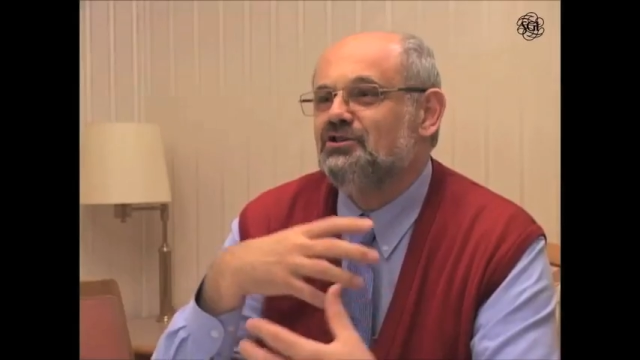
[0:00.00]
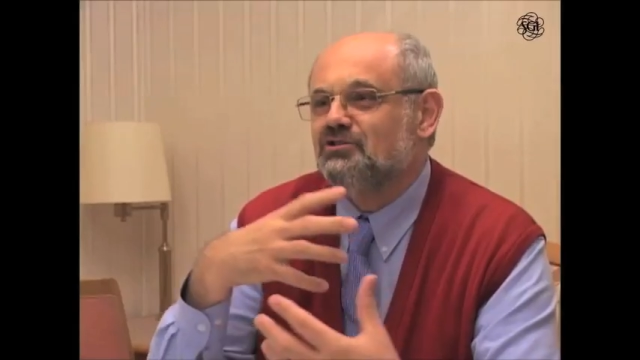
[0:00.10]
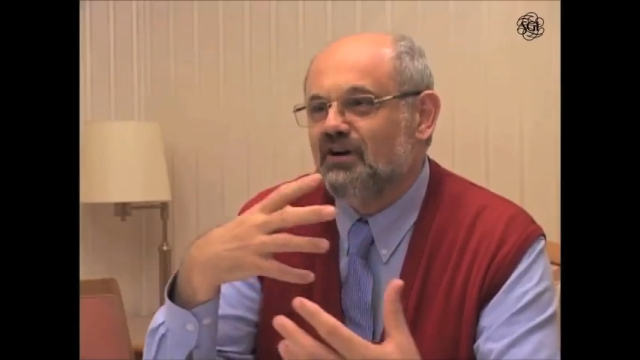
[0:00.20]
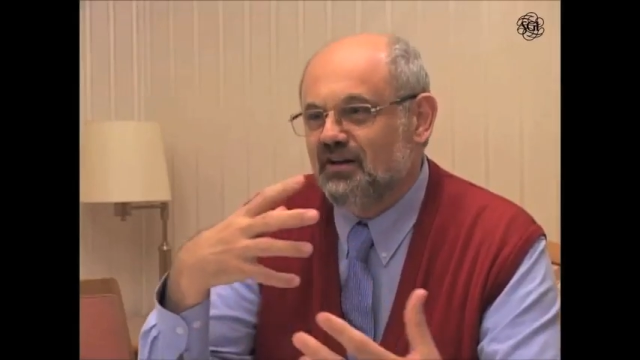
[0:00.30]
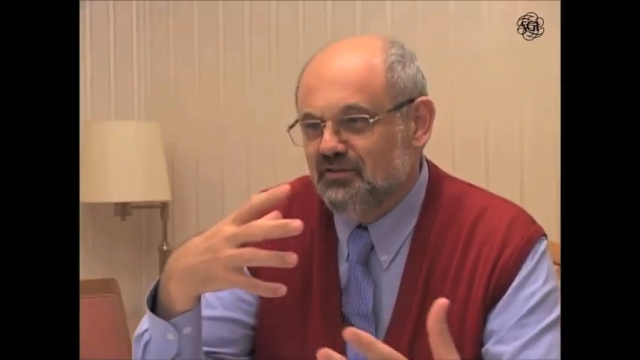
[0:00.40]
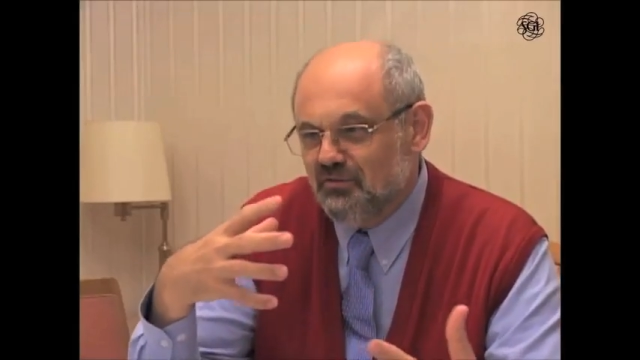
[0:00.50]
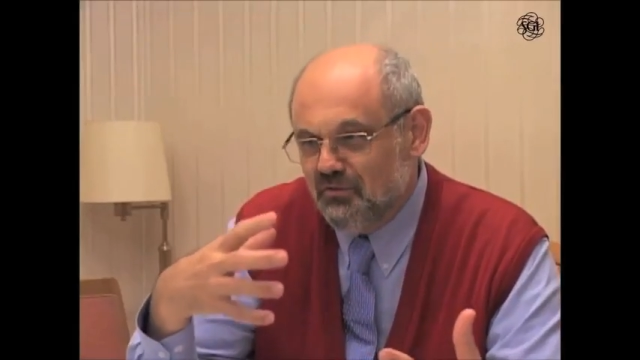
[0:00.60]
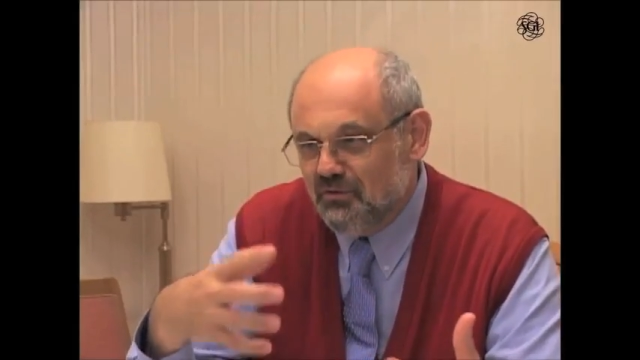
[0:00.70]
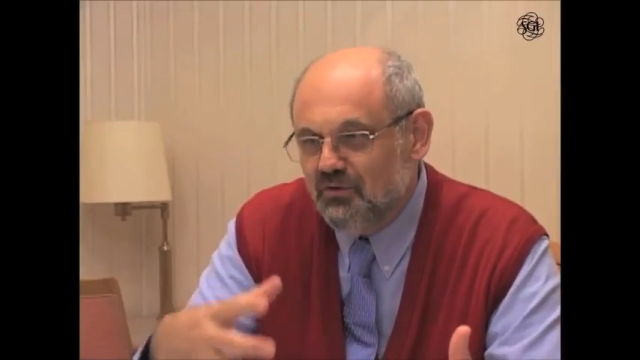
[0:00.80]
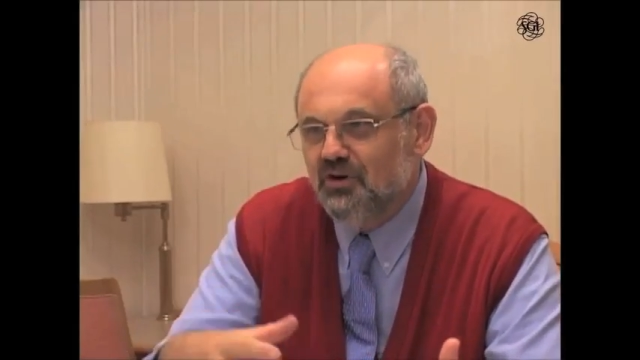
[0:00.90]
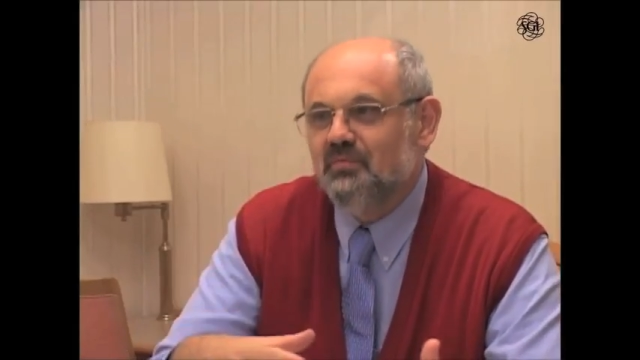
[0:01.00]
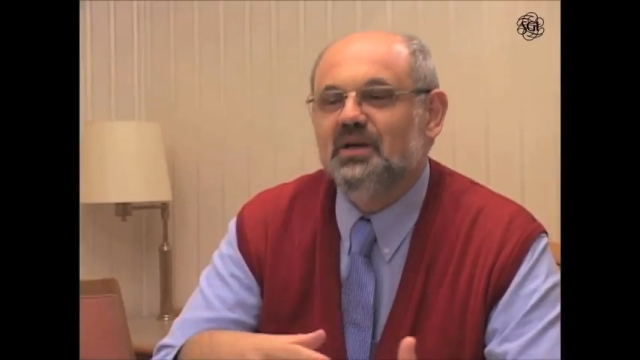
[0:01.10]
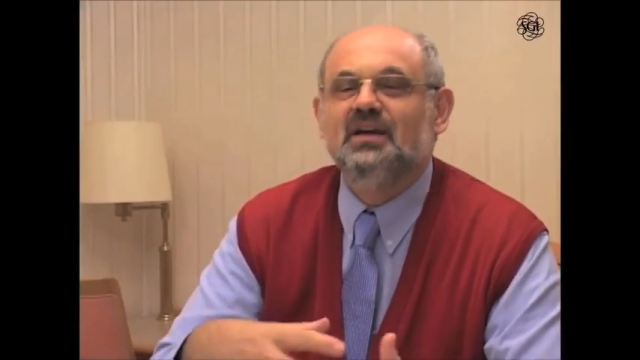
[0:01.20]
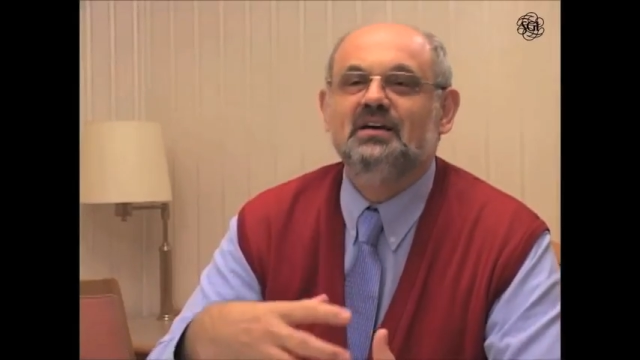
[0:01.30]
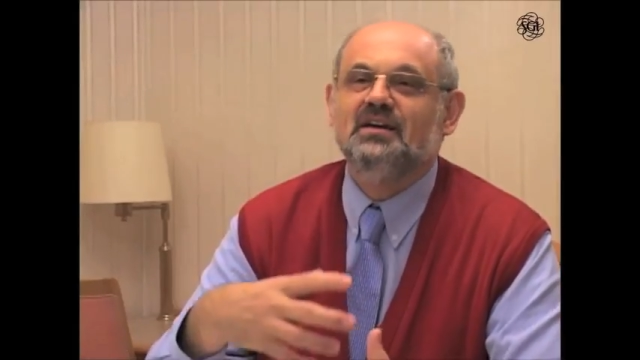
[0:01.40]

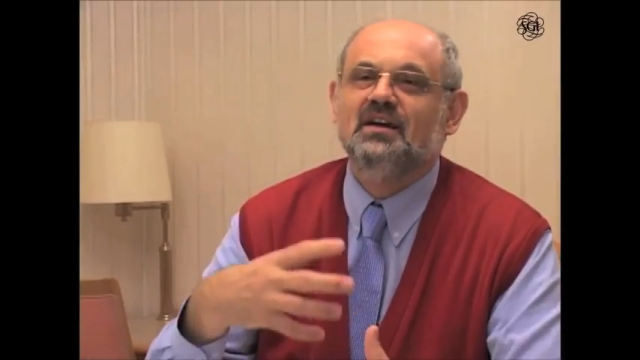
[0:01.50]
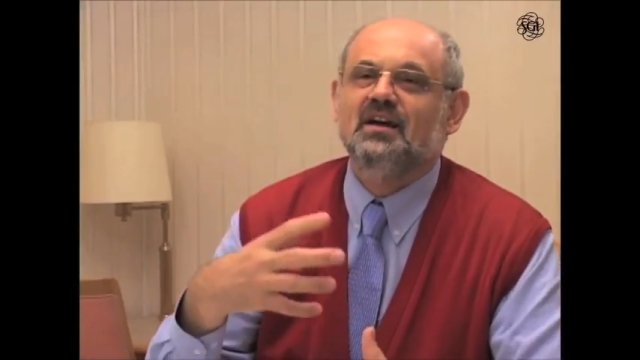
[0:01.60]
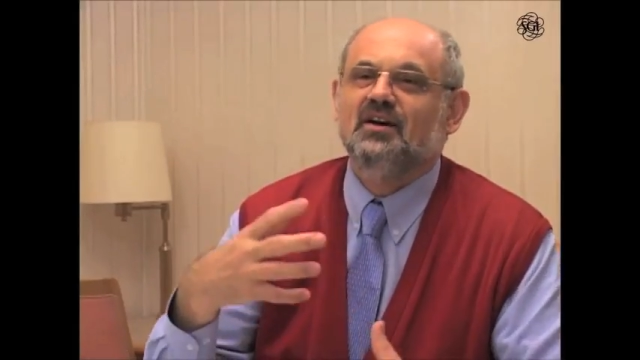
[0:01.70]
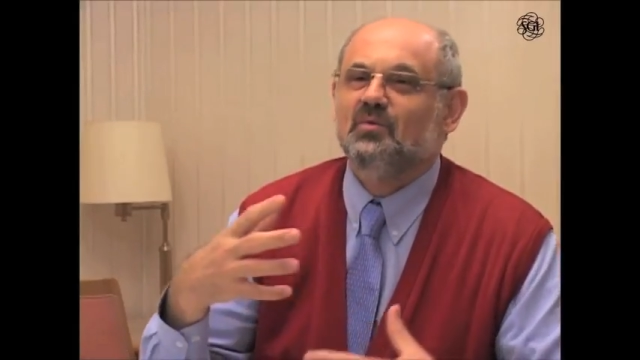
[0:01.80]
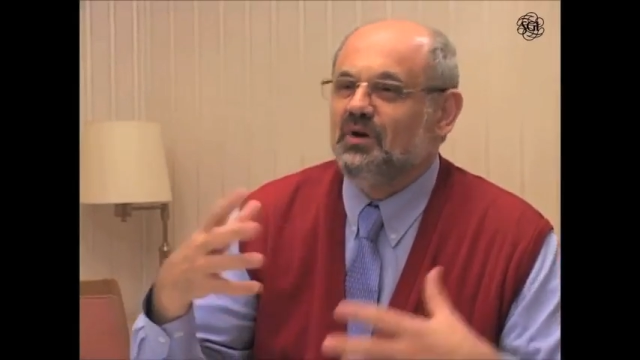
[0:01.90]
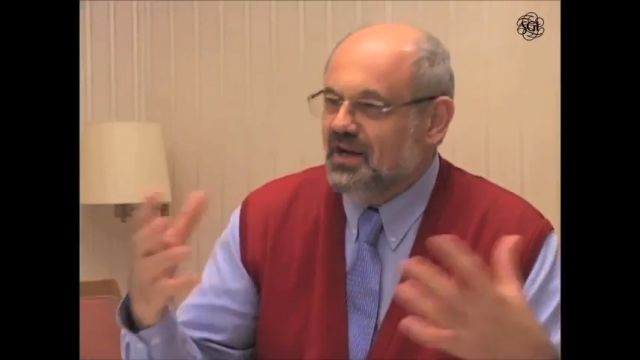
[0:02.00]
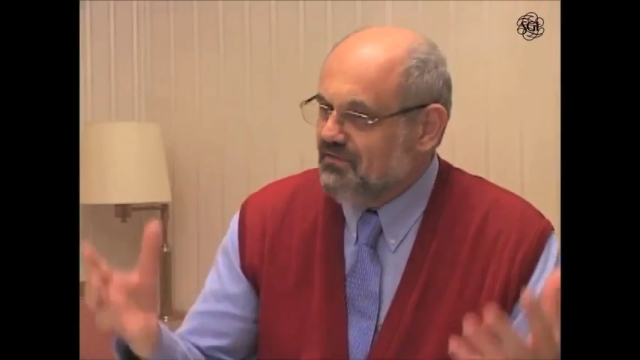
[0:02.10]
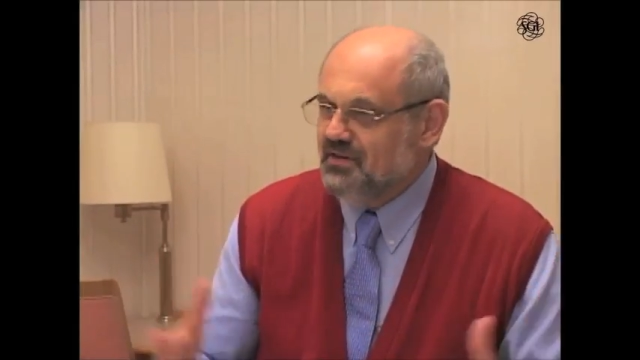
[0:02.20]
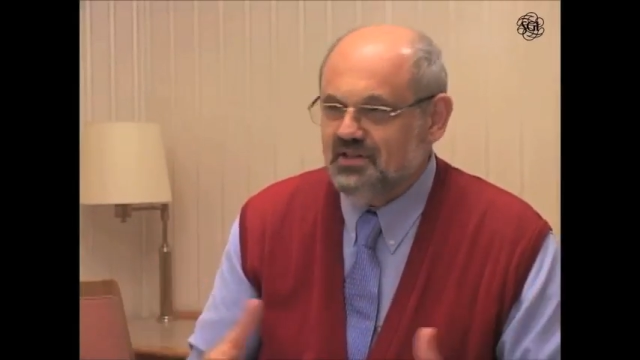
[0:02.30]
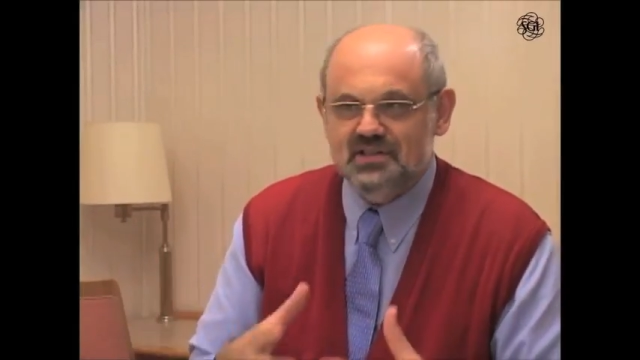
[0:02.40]
transforming whatever